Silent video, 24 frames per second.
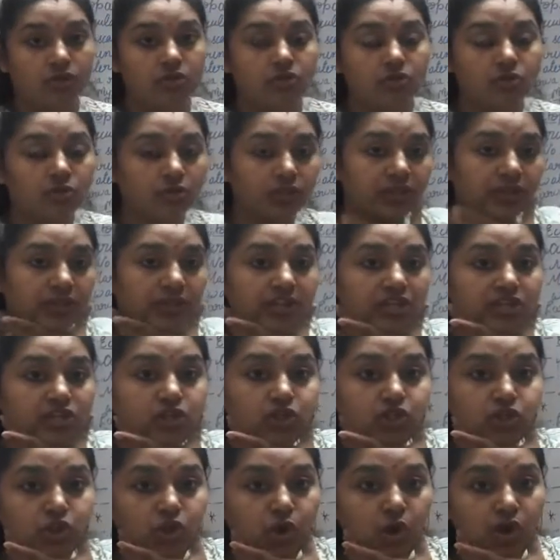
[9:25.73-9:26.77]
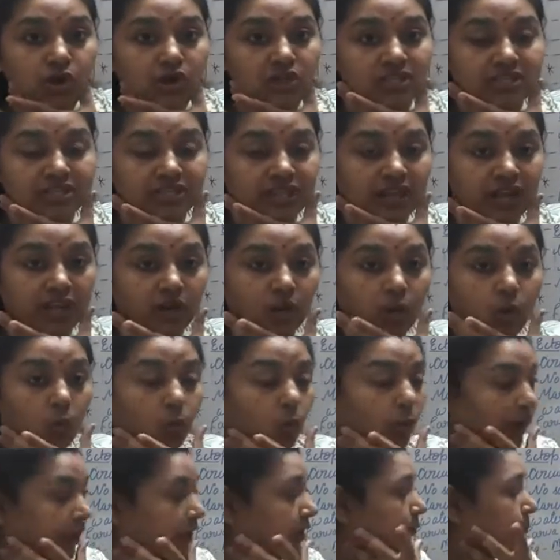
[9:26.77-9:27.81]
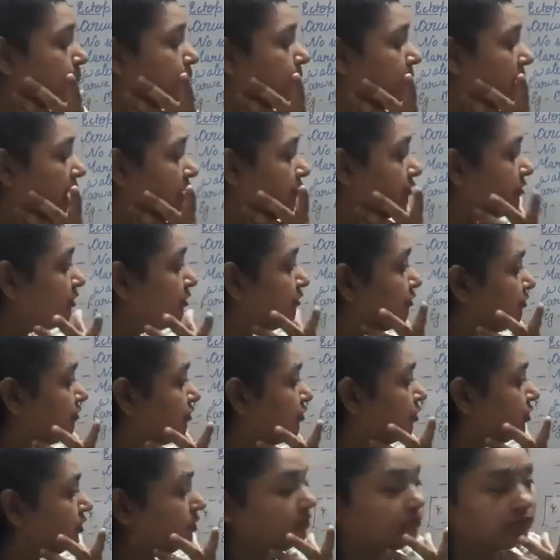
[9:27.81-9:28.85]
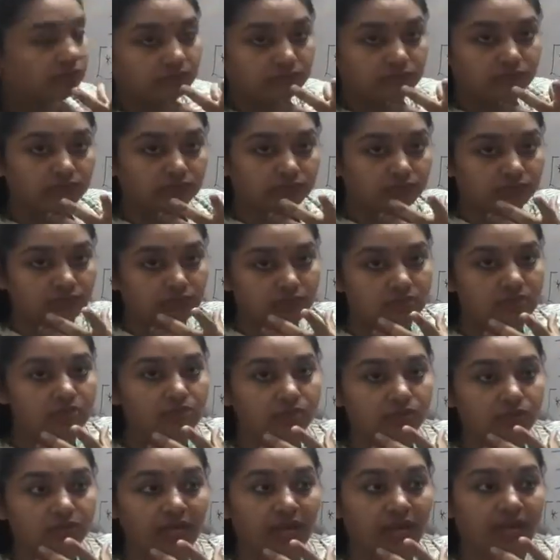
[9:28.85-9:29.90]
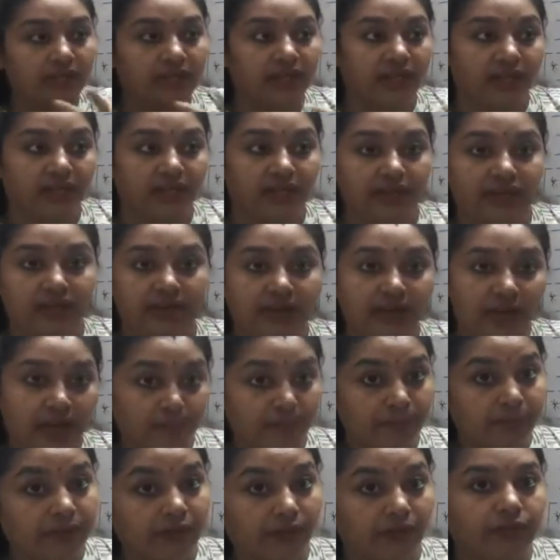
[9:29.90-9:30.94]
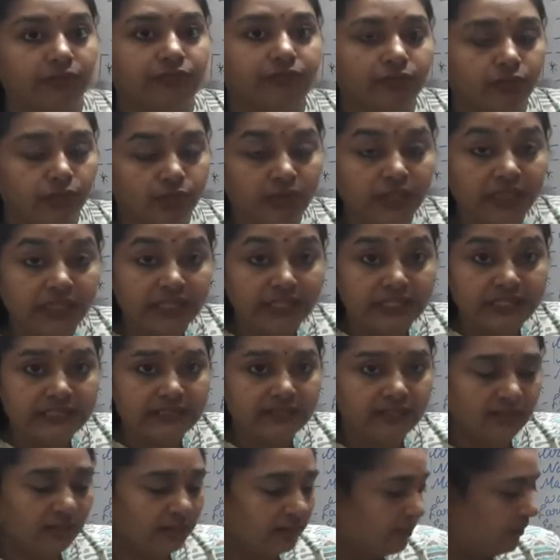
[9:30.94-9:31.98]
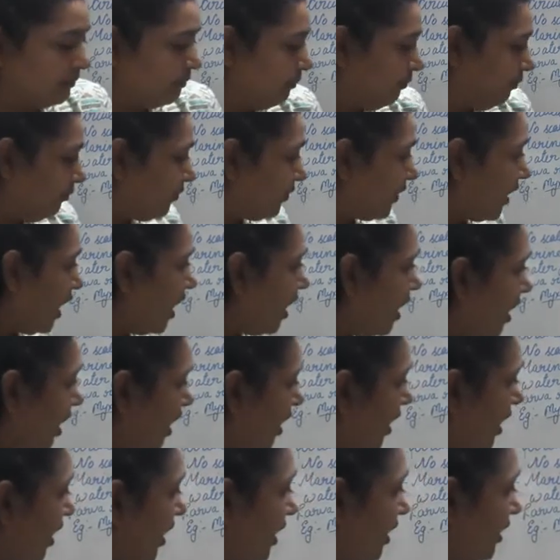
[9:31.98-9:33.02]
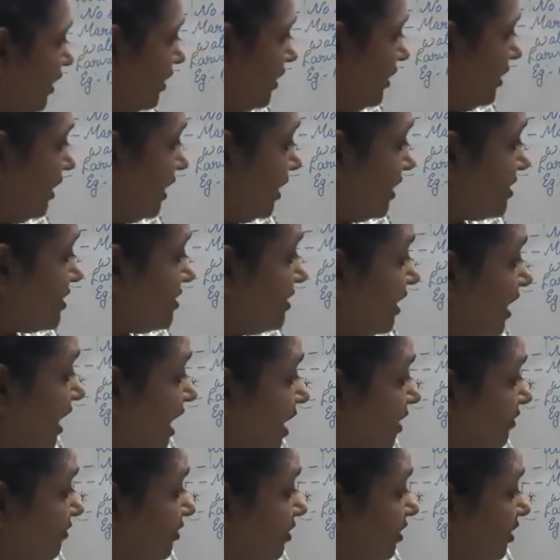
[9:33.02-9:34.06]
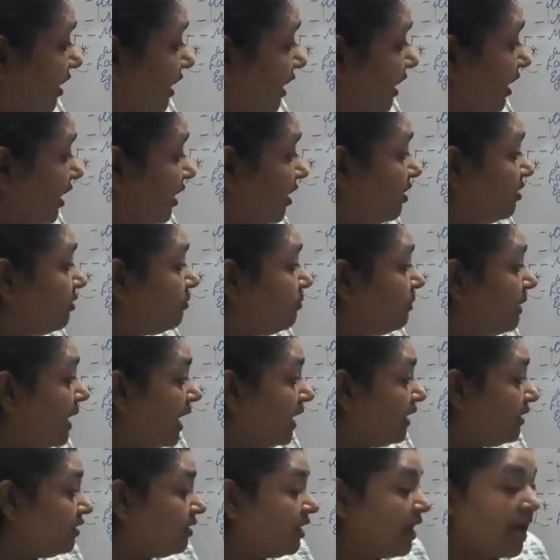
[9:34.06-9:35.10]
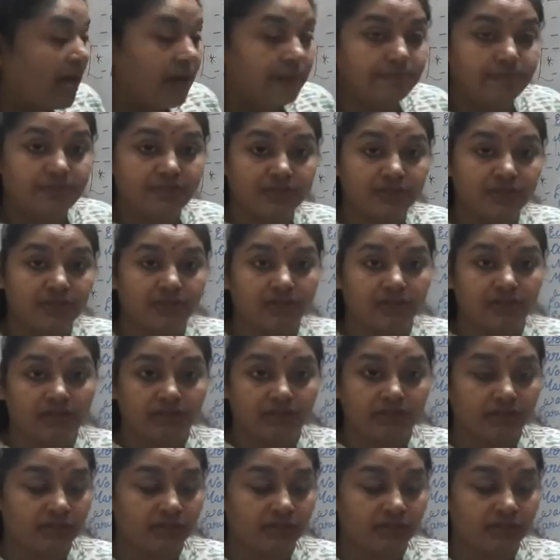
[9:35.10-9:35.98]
So their jaws, they are quite powerful so that they can trap their food easily. Next, they have the air bladder absent.